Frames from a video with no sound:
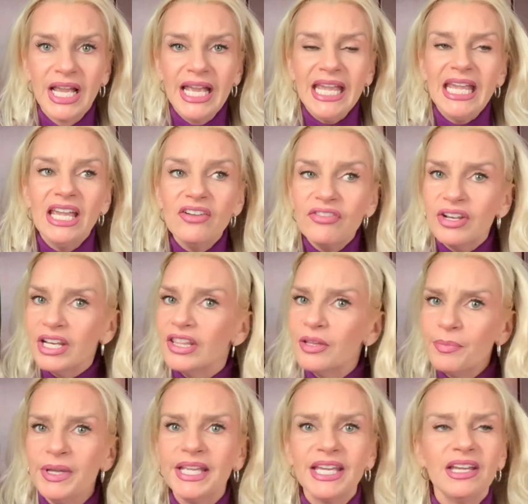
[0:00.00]
Even in
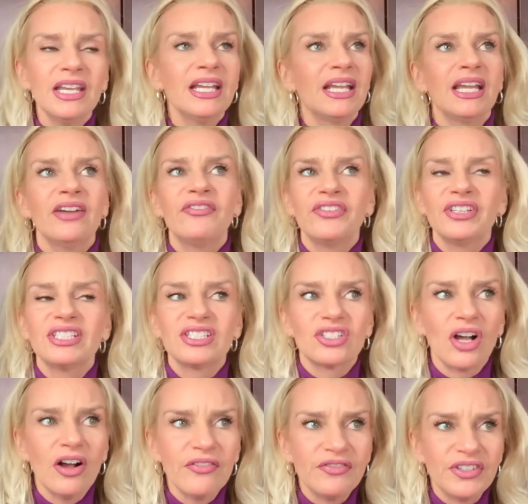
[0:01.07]
the beginning, if it's
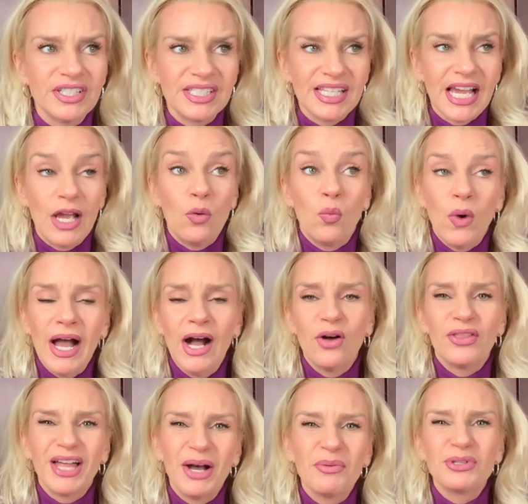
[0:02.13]
tough to say, wow,
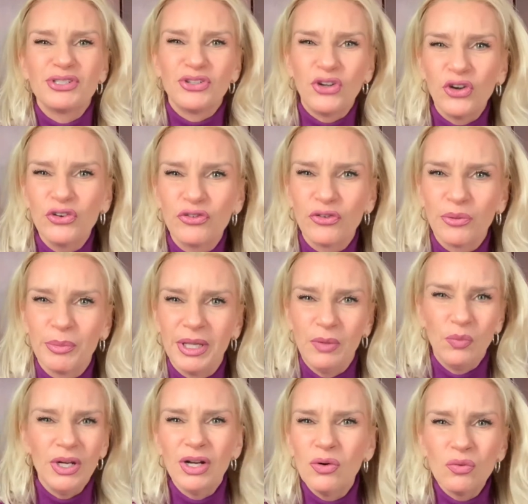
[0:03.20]
that was good for me.
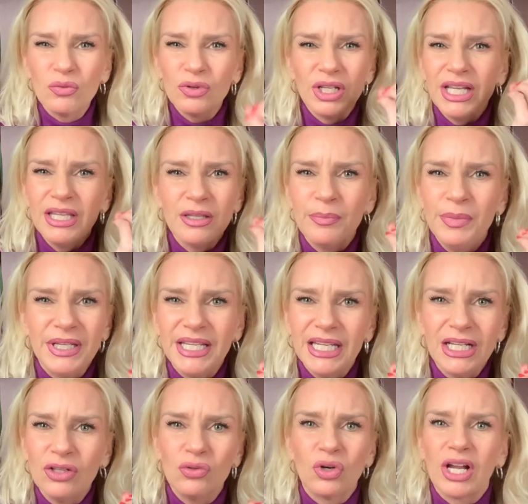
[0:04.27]
We don't in the
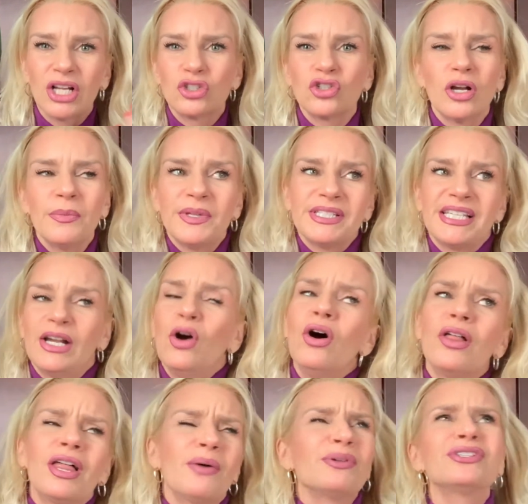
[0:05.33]
beginning look at trauma and say,
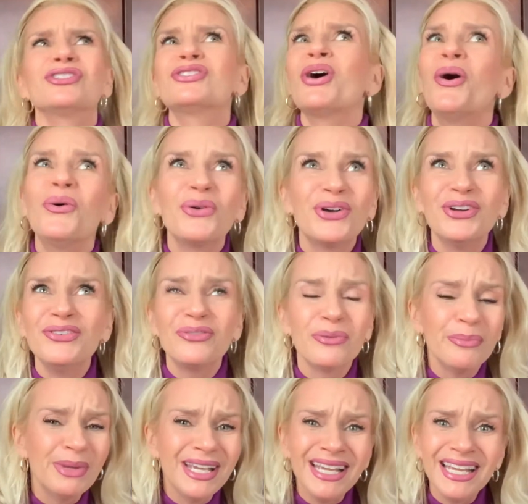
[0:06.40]
oh, that was so good
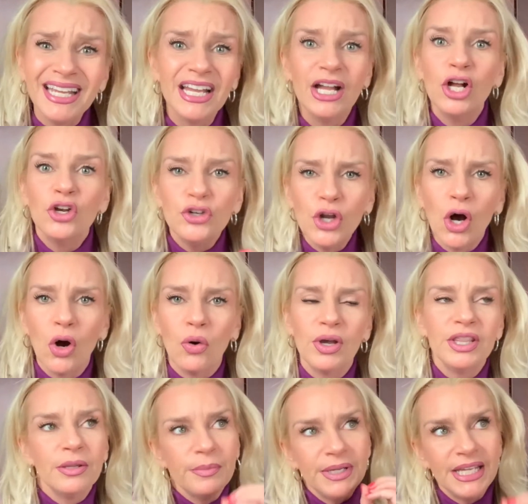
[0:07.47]
for me. No, in
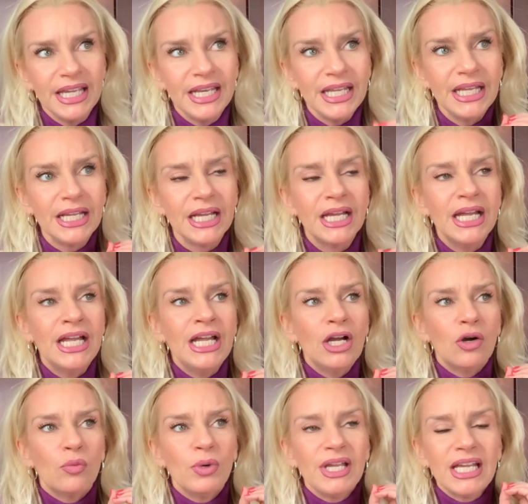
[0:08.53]
the beginning,
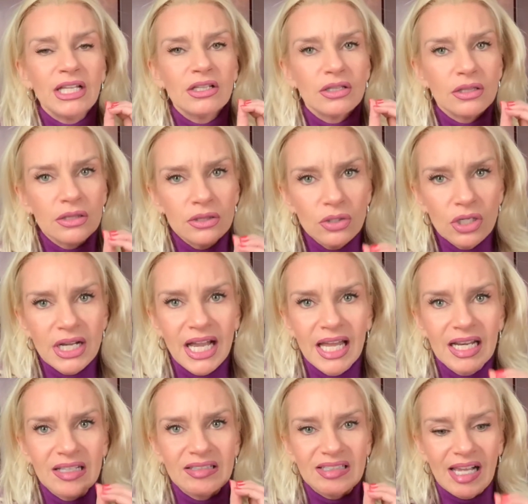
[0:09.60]
we can look
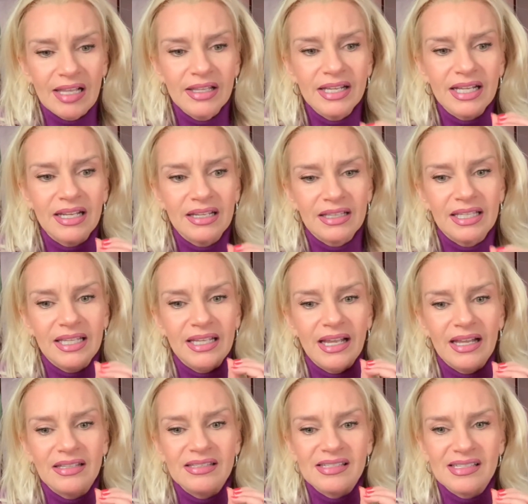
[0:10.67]
at it delicately
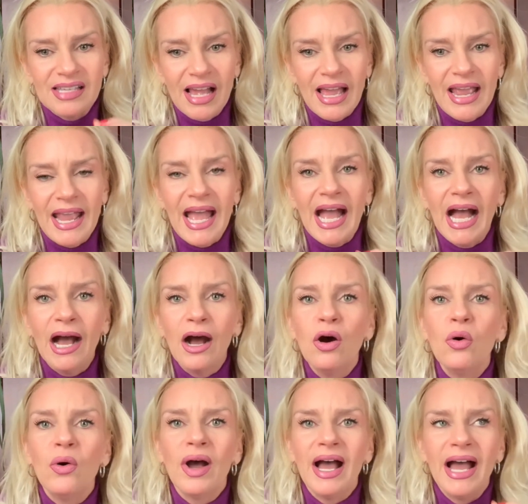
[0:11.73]
and say,
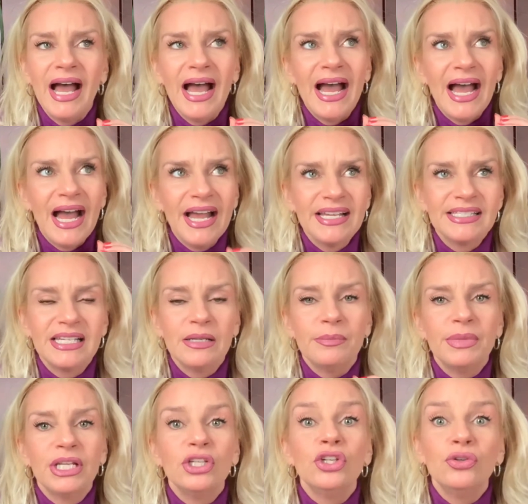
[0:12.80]
how has it
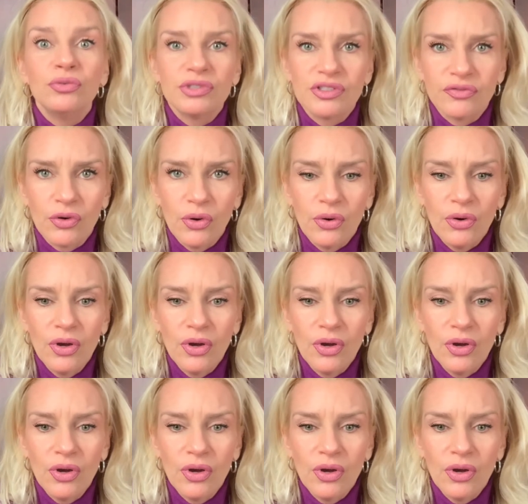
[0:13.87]
been useful?